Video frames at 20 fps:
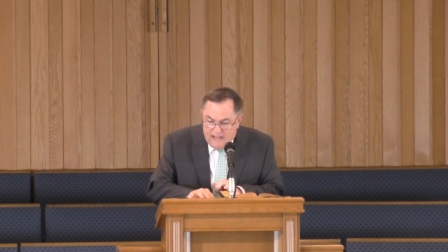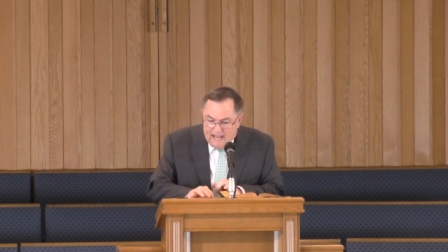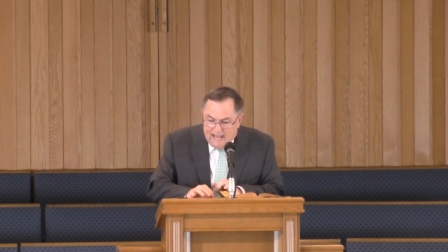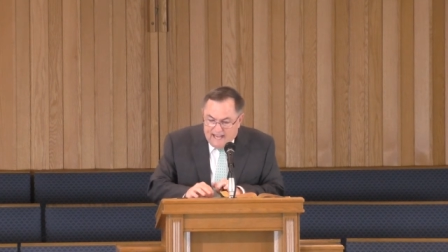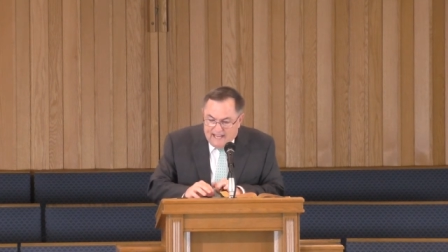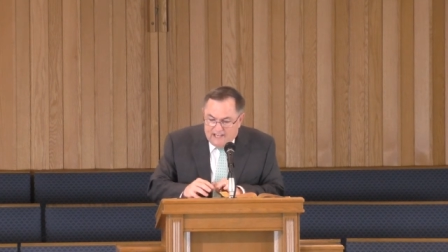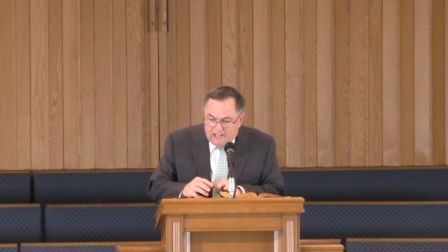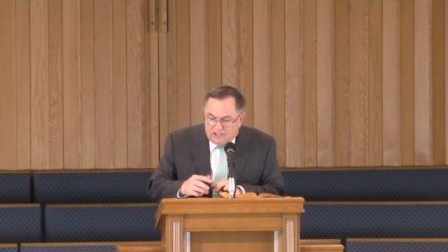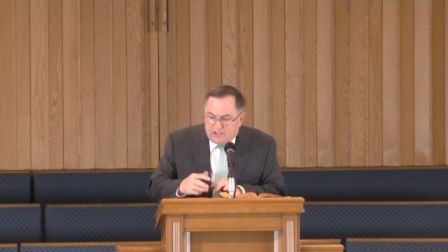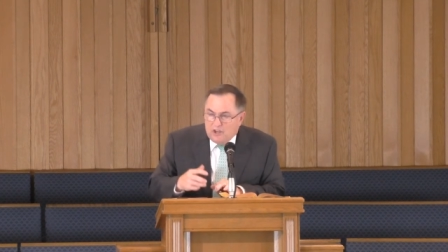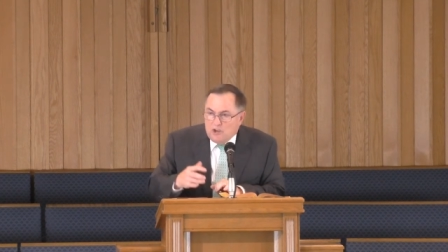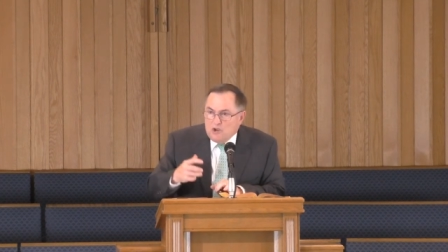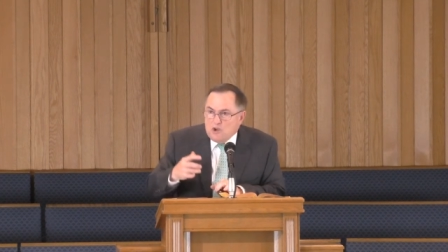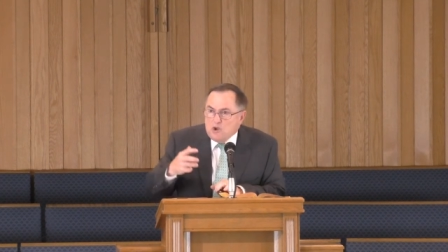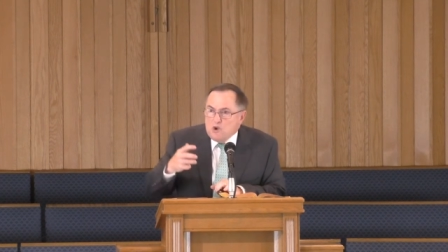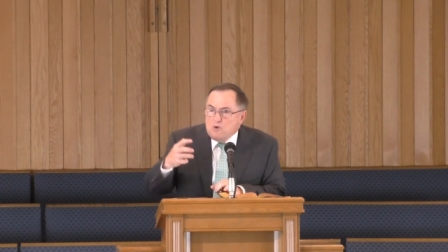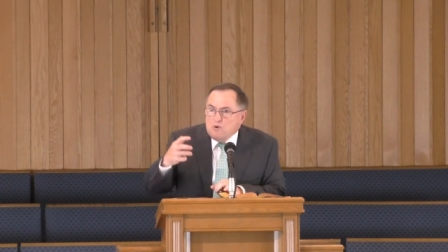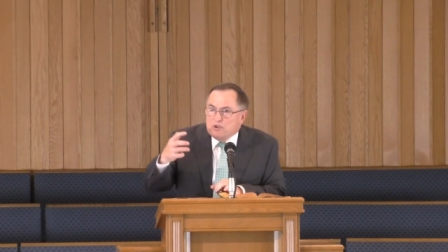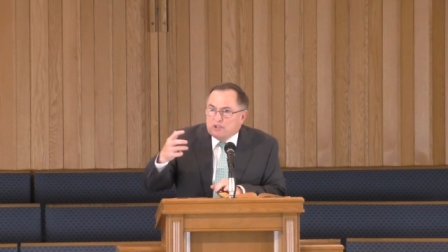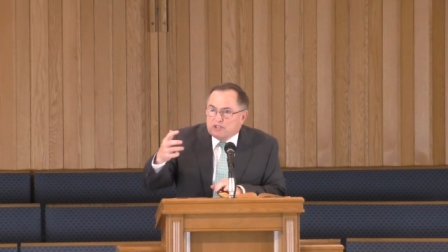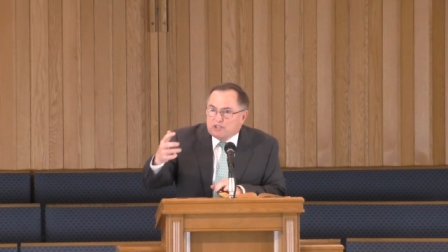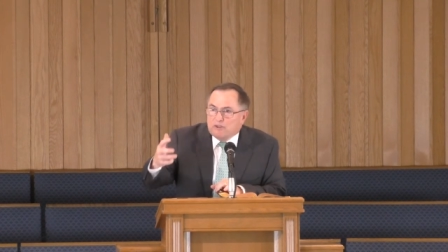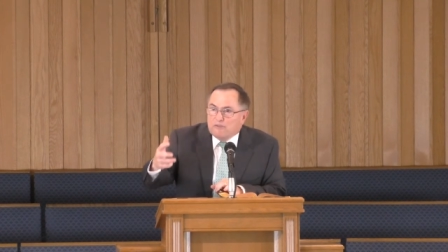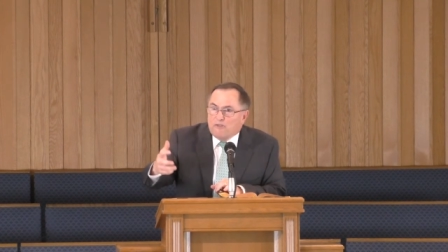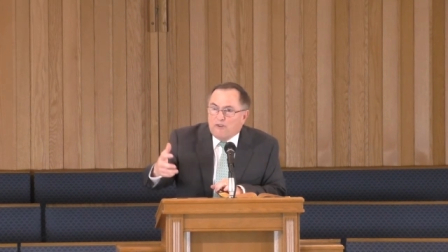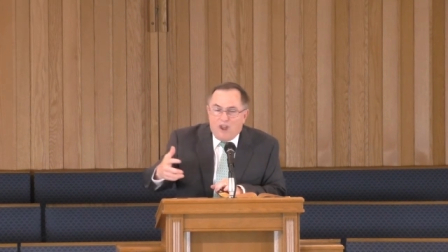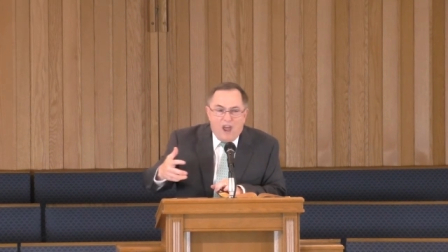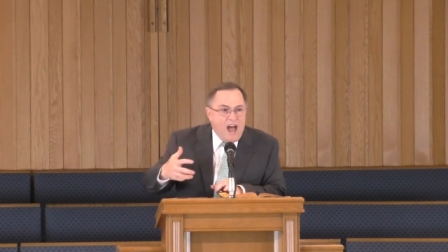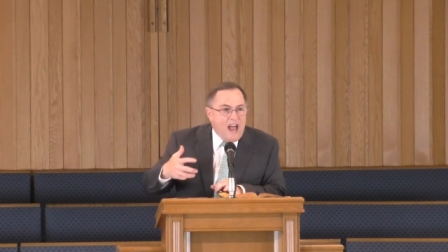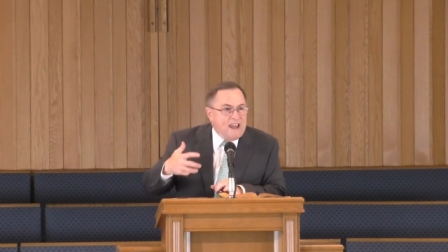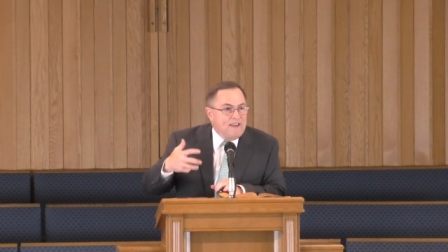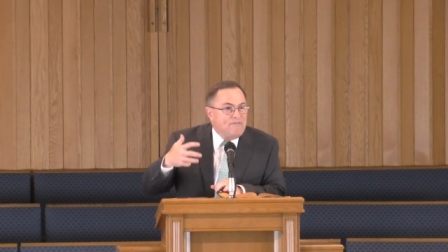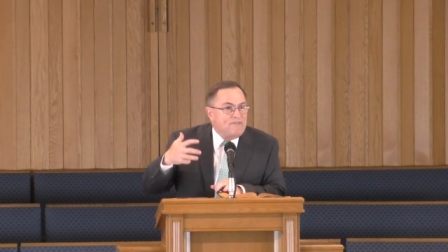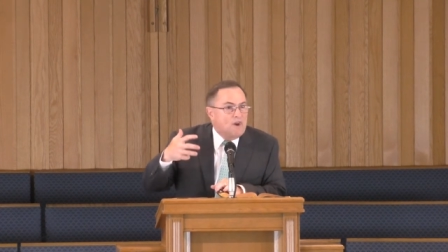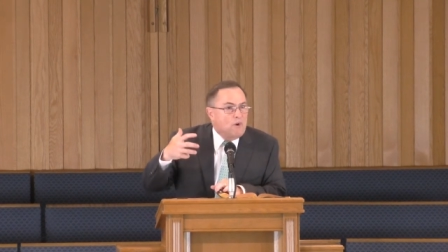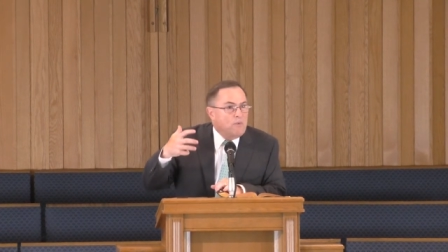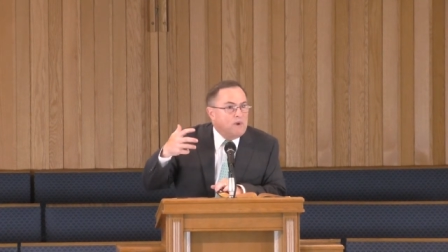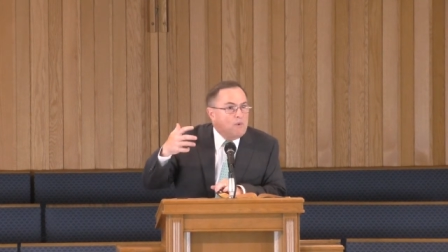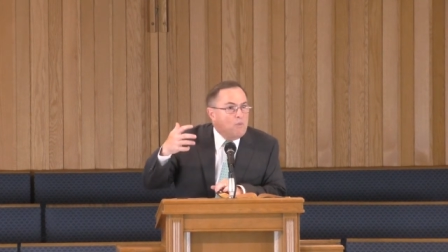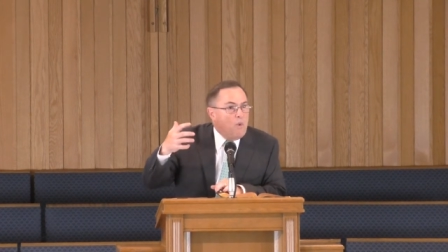it is the newness of life
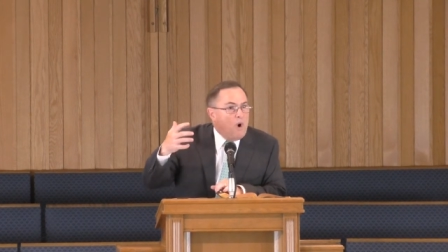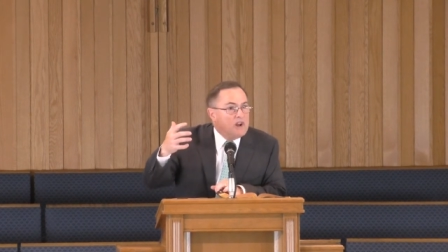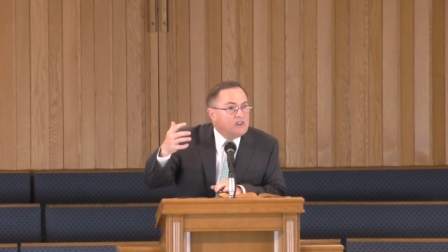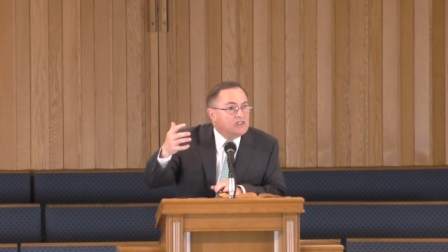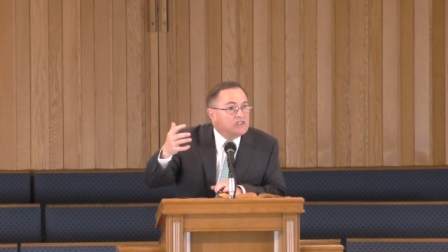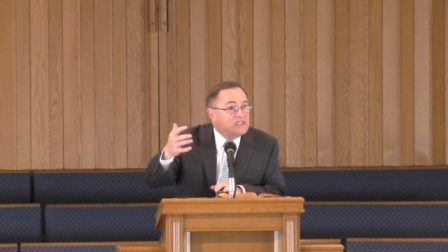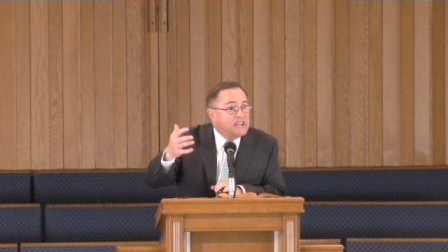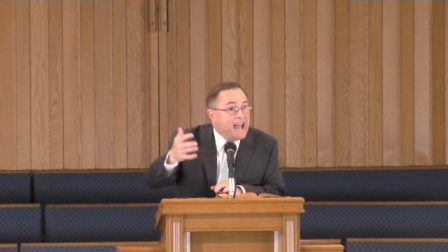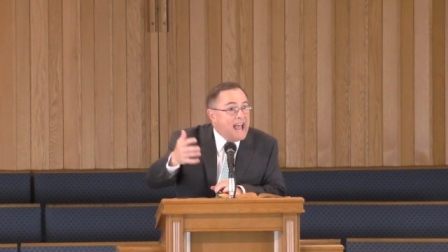that we once